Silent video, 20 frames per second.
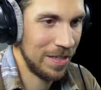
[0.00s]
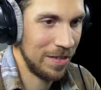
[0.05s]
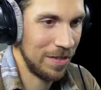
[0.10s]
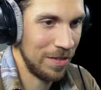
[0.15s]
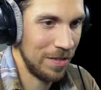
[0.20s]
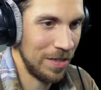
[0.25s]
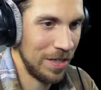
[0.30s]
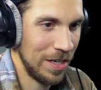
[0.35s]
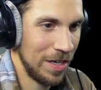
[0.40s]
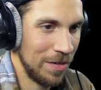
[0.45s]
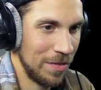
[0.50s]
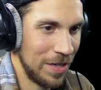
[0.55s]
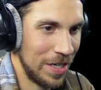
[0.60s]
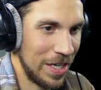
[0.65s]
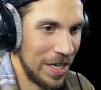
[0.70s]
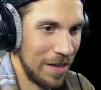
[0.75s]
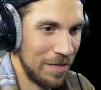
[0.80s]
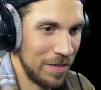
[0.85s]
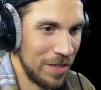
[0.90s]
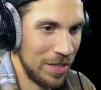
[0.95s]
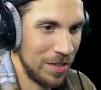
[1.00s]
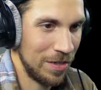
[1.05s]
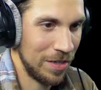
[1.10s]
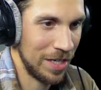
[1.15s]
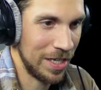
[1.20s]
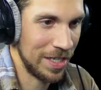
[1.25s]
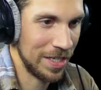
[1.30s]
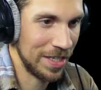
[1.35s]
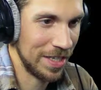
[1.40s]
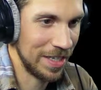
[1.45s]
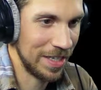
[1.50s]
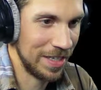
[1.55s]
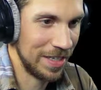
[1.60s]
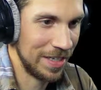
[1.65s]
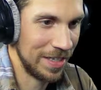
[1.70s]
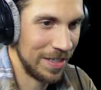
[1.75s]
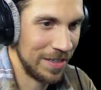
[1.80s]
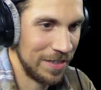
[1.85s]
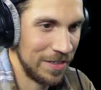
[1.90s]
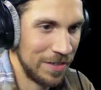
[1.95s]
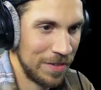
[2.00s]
Did not want to have to do it again.